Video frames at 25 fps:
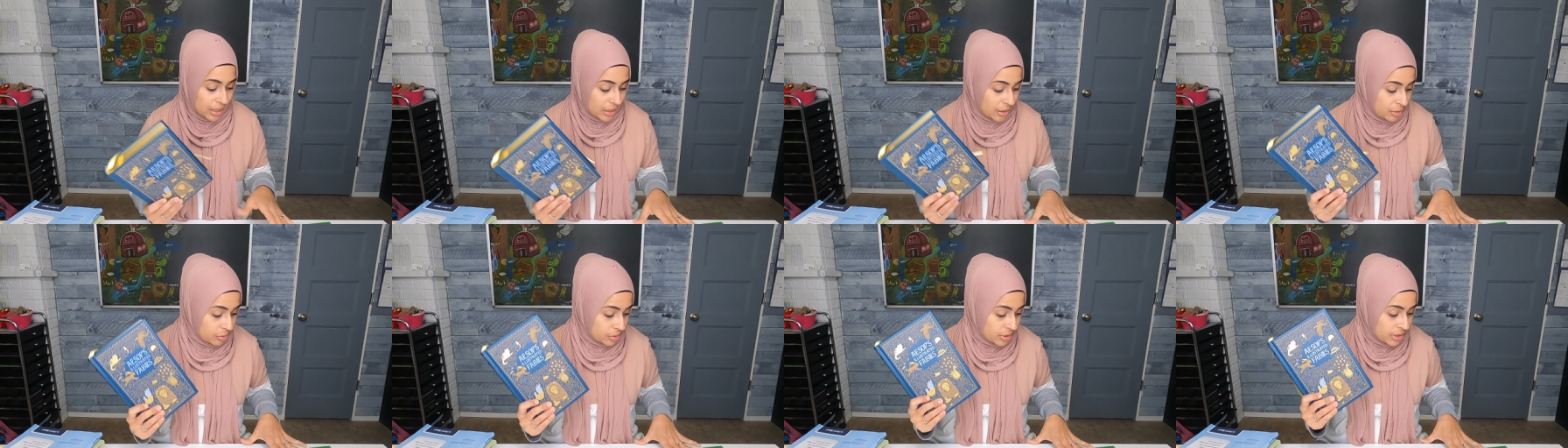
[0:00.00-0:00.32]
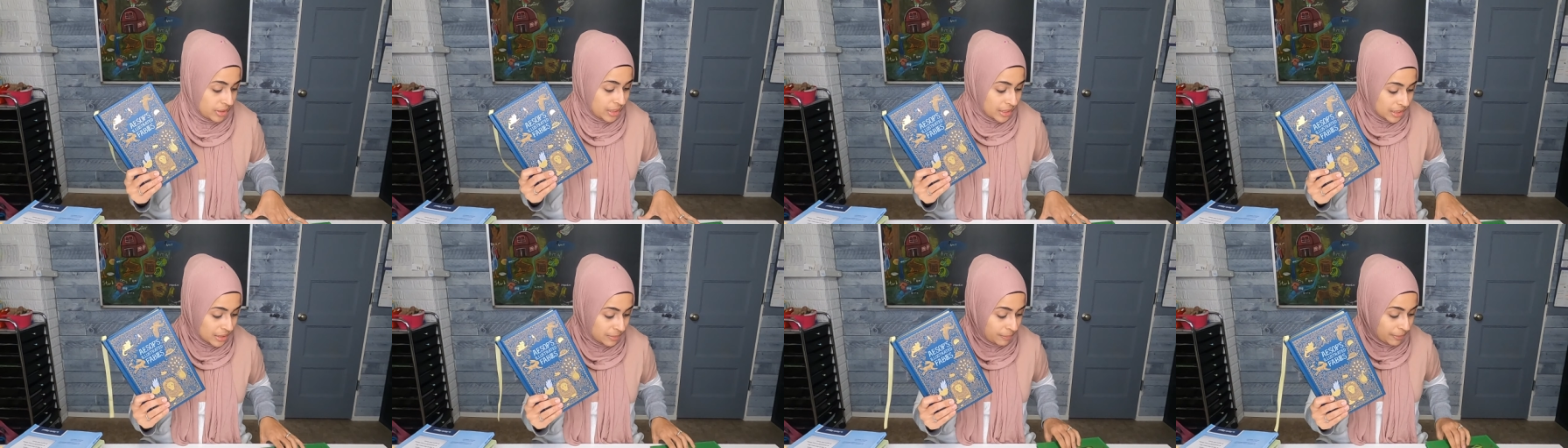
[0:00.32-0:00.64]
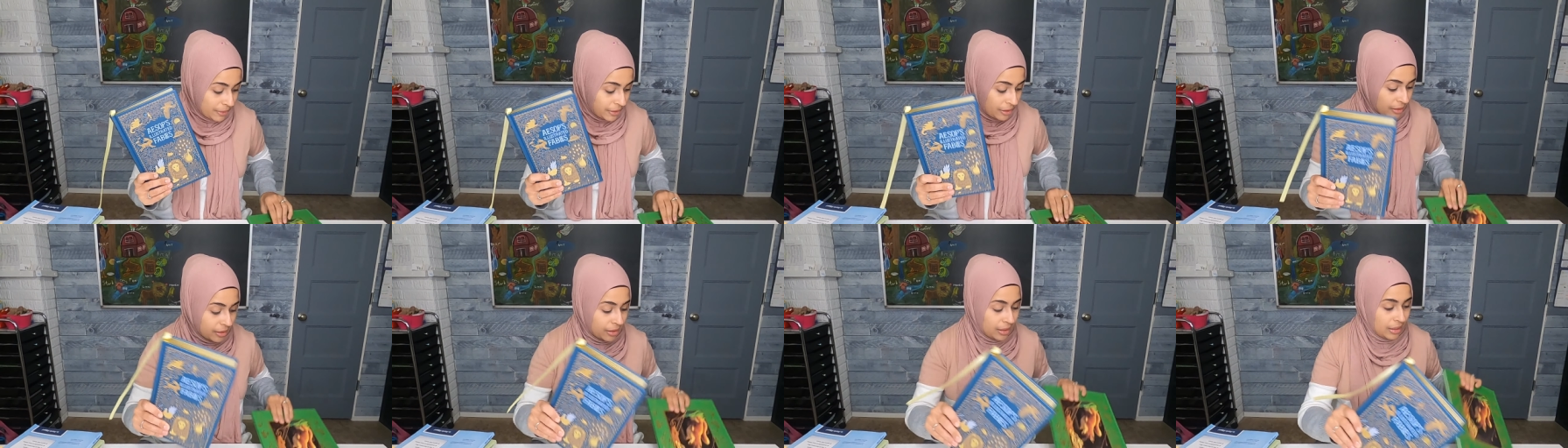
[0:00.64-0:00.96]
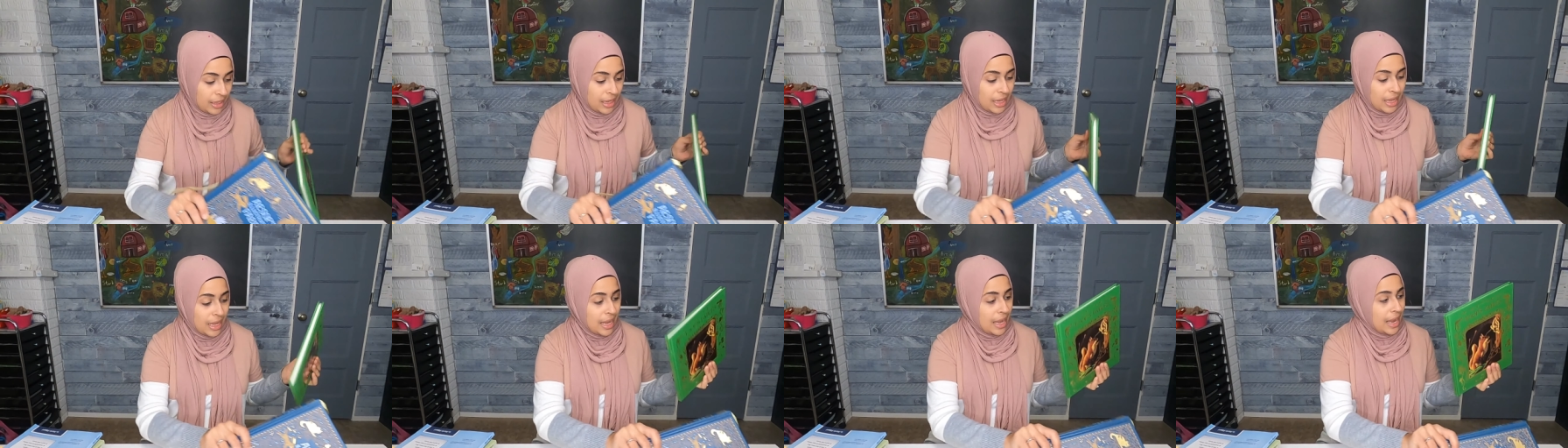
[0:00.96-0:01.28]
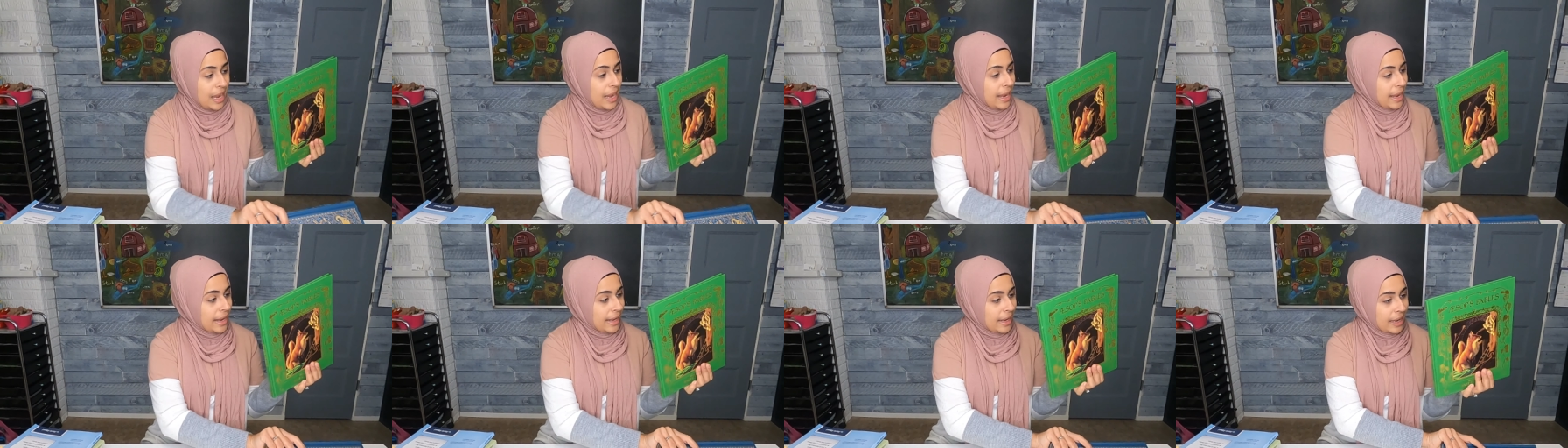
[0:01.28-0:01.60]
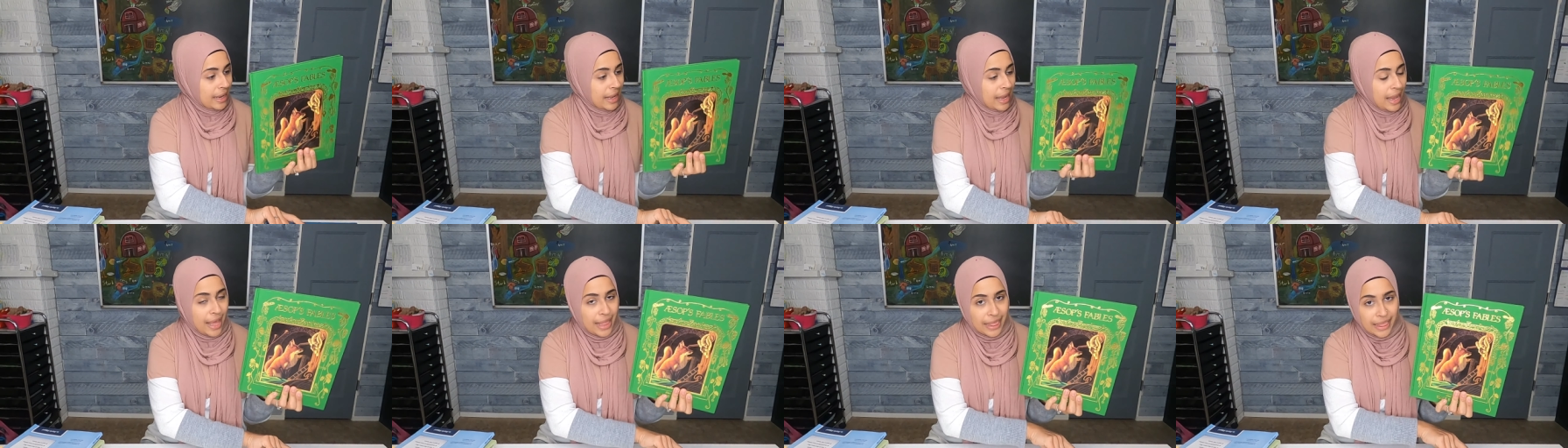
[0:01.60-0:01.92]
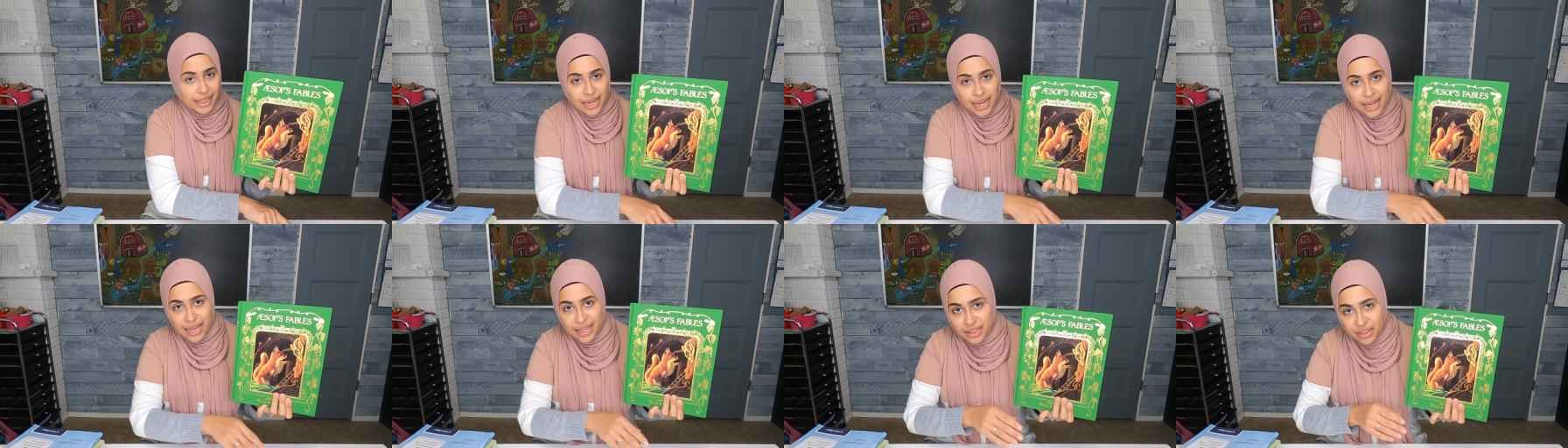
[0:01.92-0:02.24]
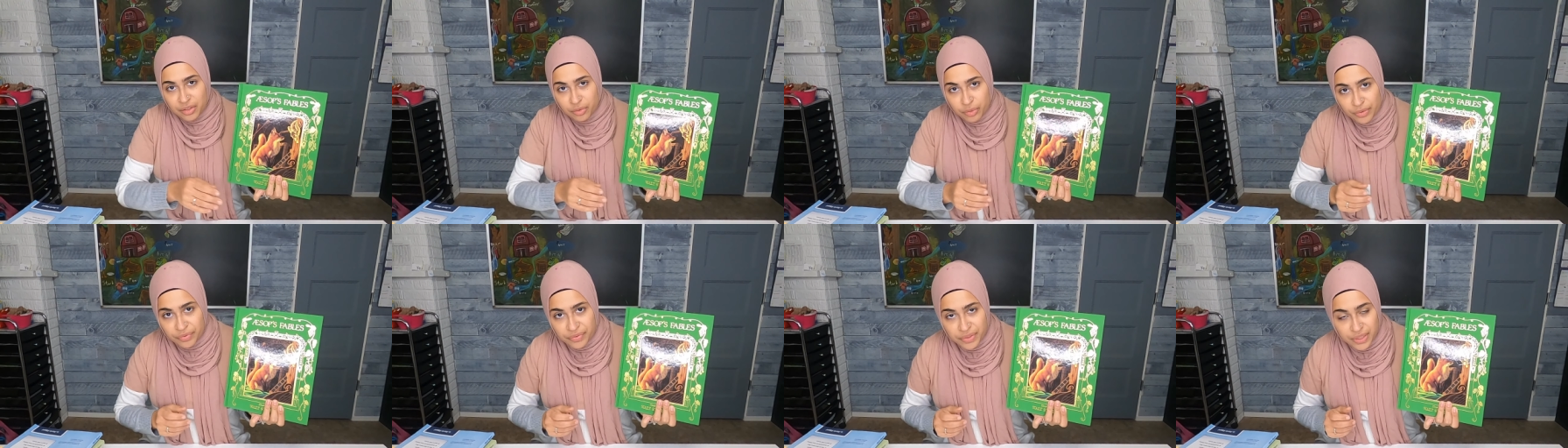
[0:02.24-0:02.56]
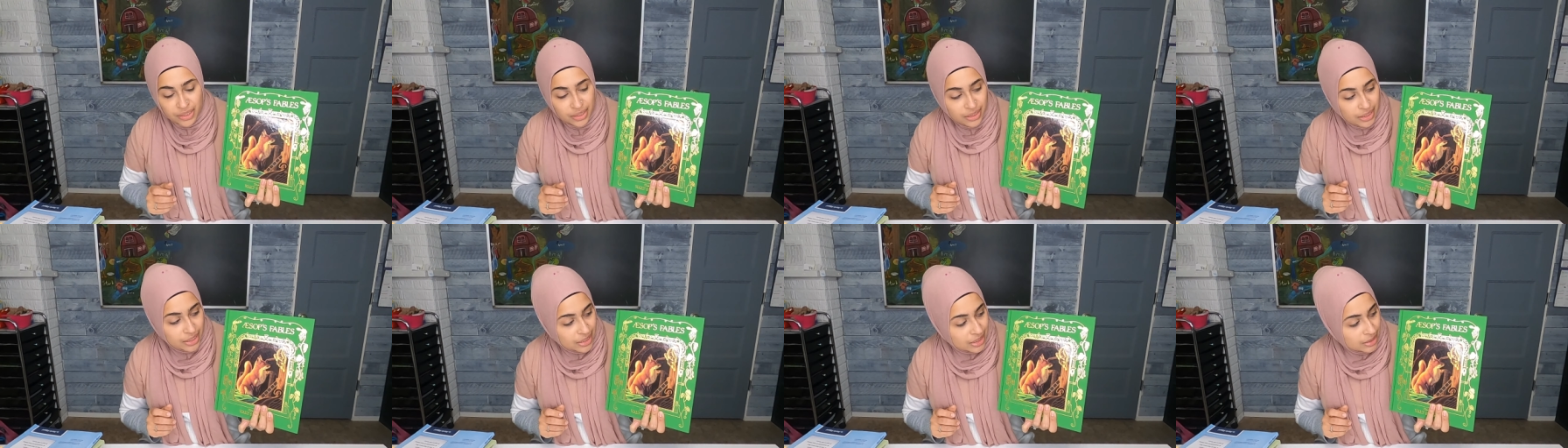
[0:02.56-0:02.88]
I used this book, and I had thrifted